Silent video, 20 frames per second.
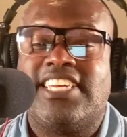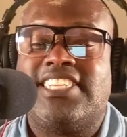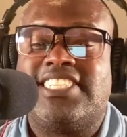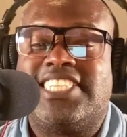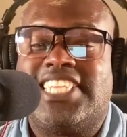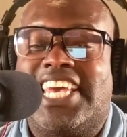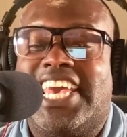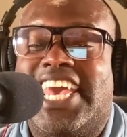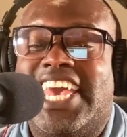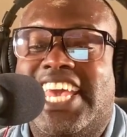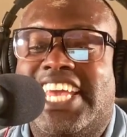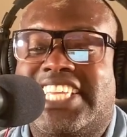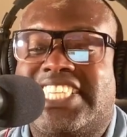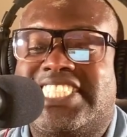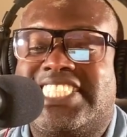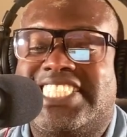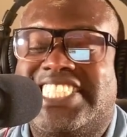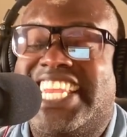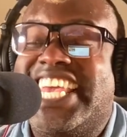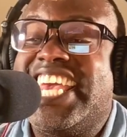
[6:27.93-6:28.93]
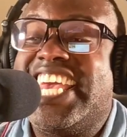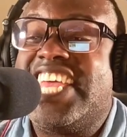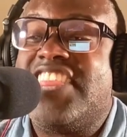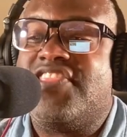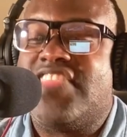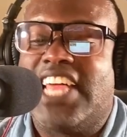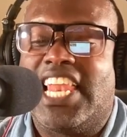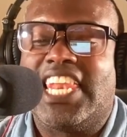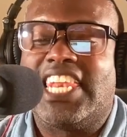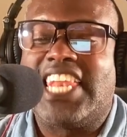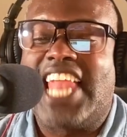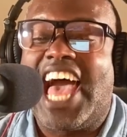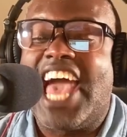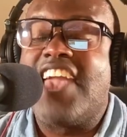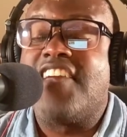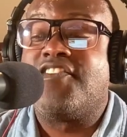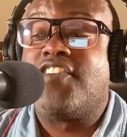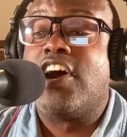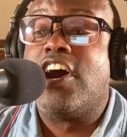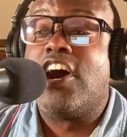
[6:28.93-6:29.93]
to extend the
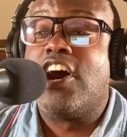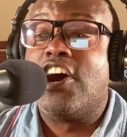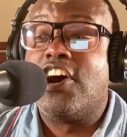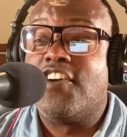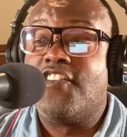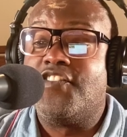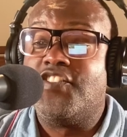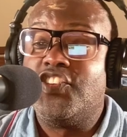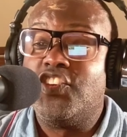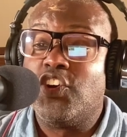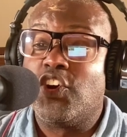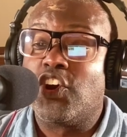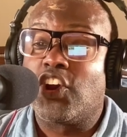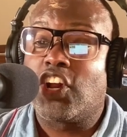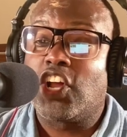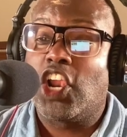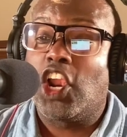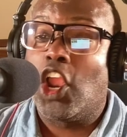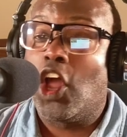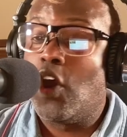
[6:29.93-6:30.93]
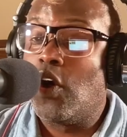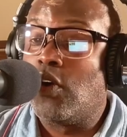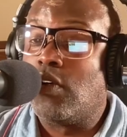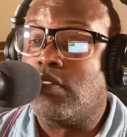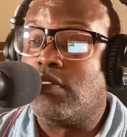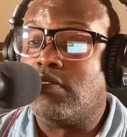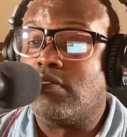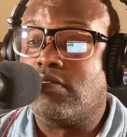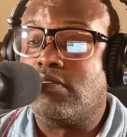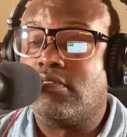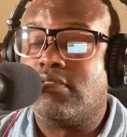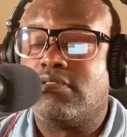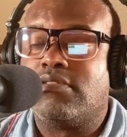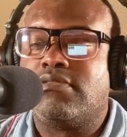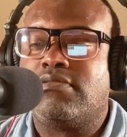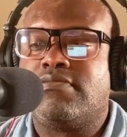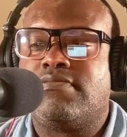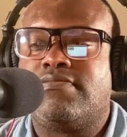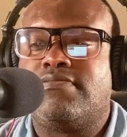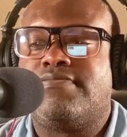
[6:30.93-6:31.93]
life of your clothes.
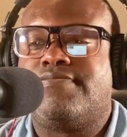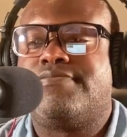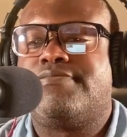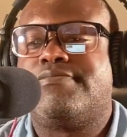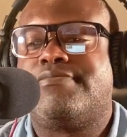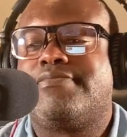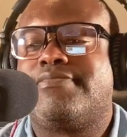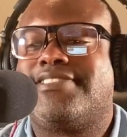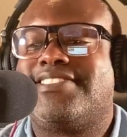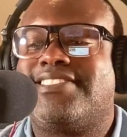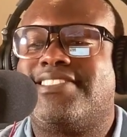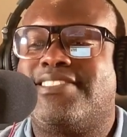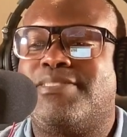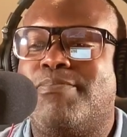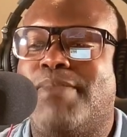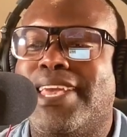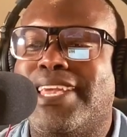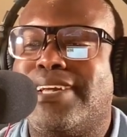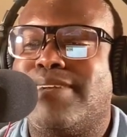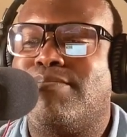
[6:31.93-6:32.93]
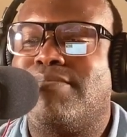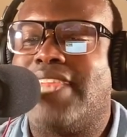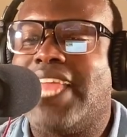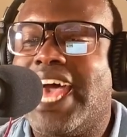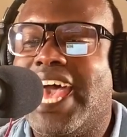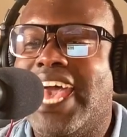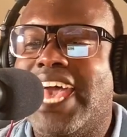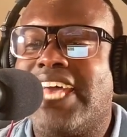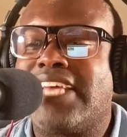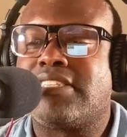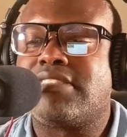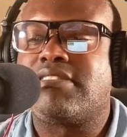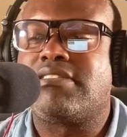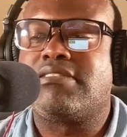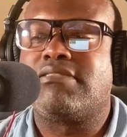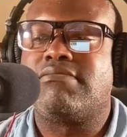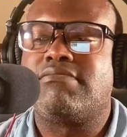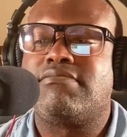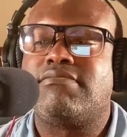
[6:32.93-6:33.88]
Just make them last.